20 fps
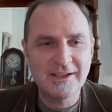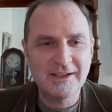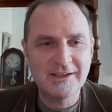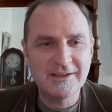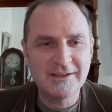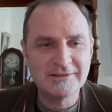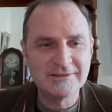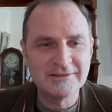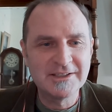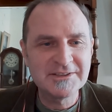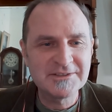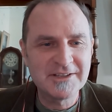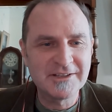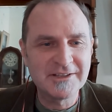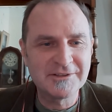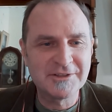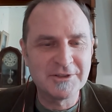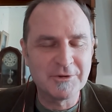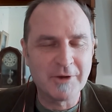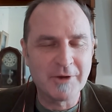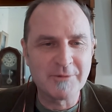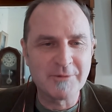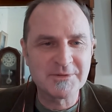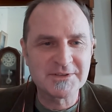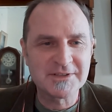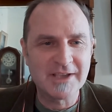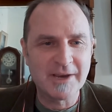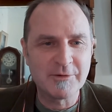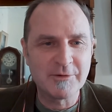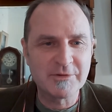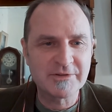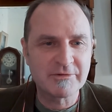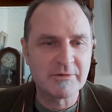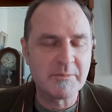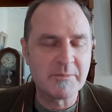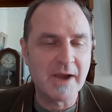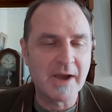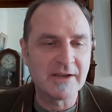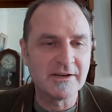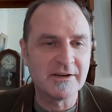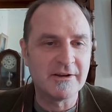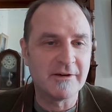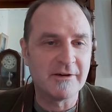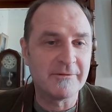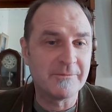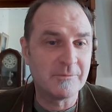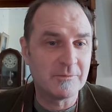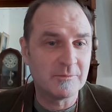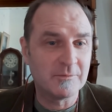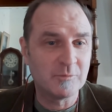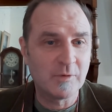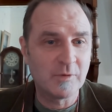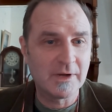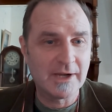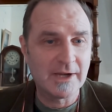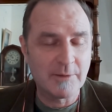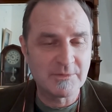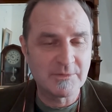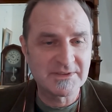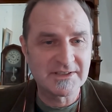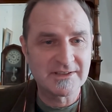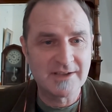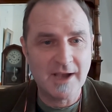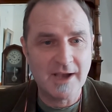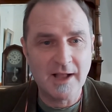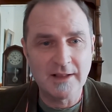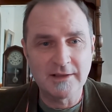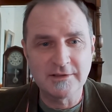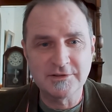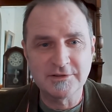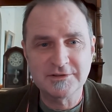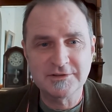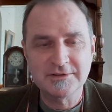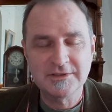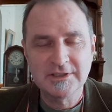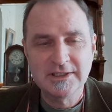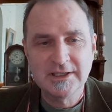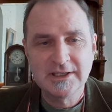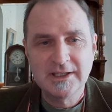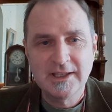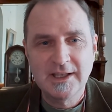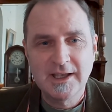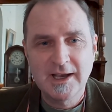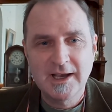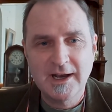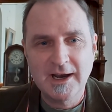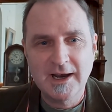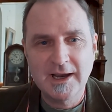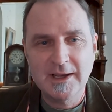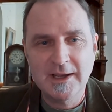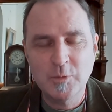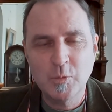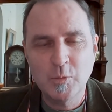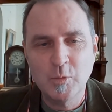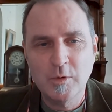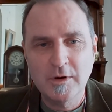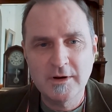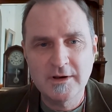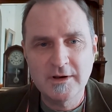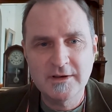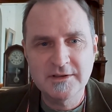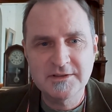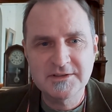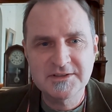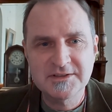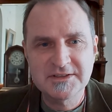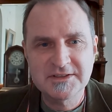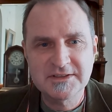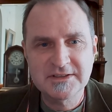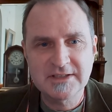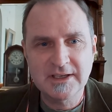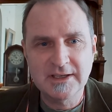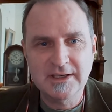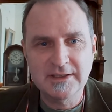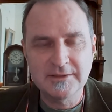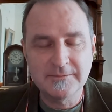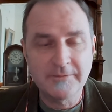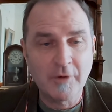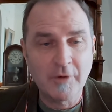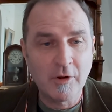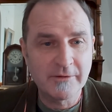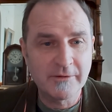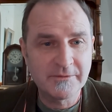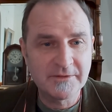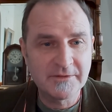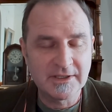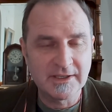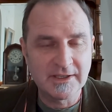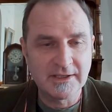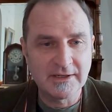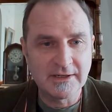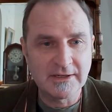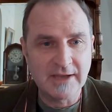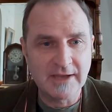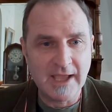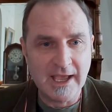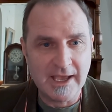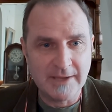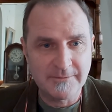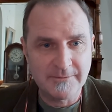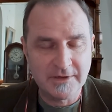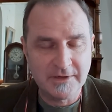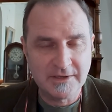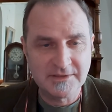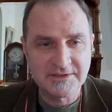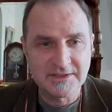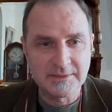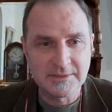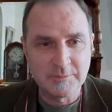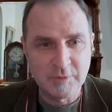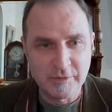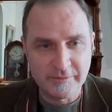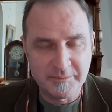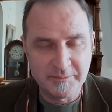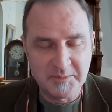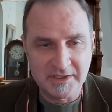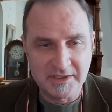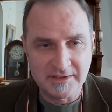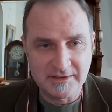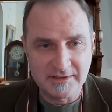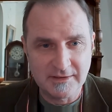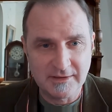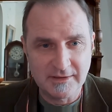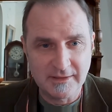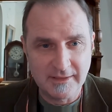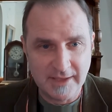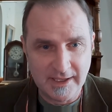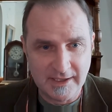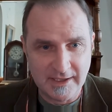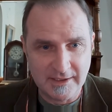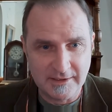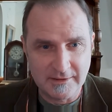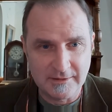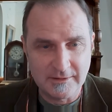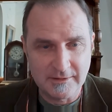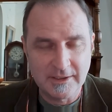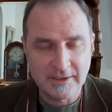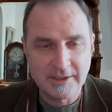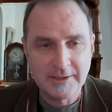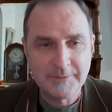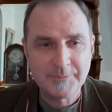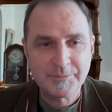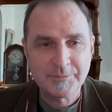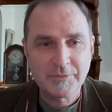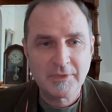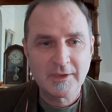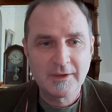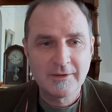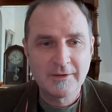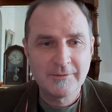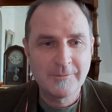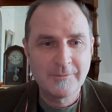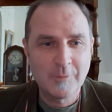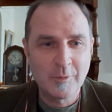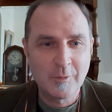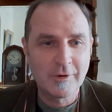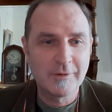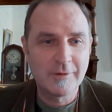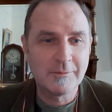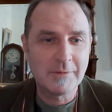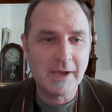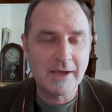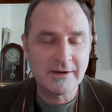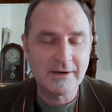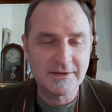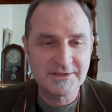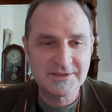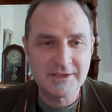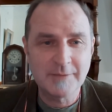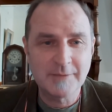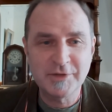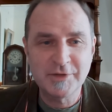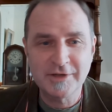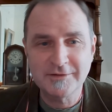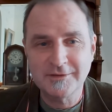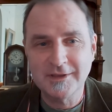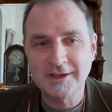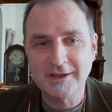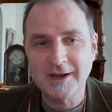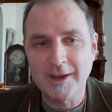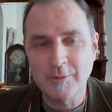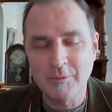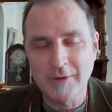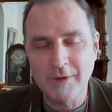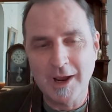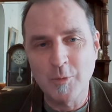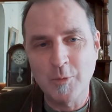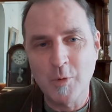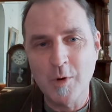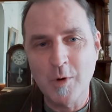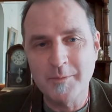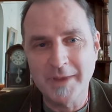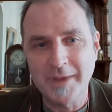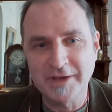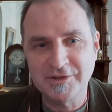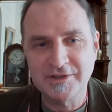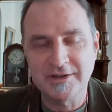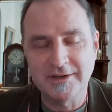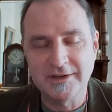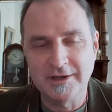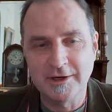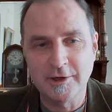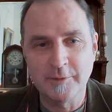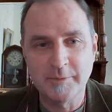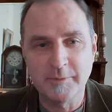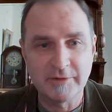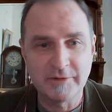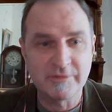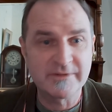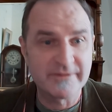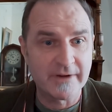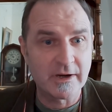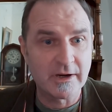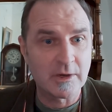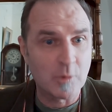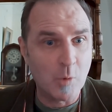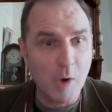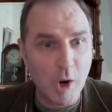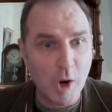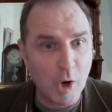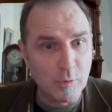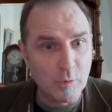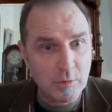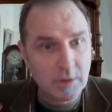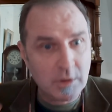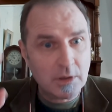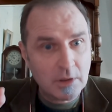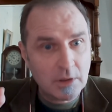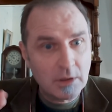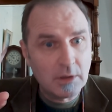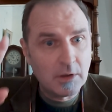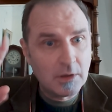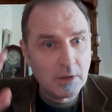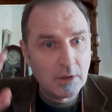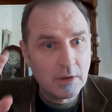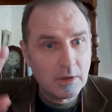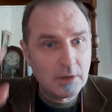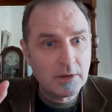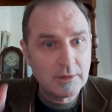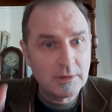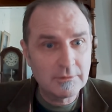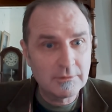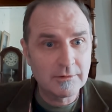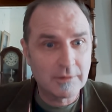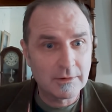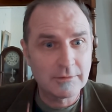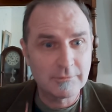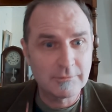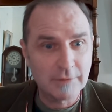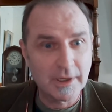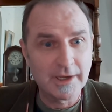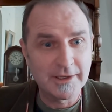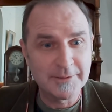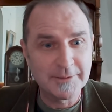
Listening to you, I was reminded of when I was in college. I was involved in an advocacy movement then on a subject that I won't mention here, but it was very woke, right?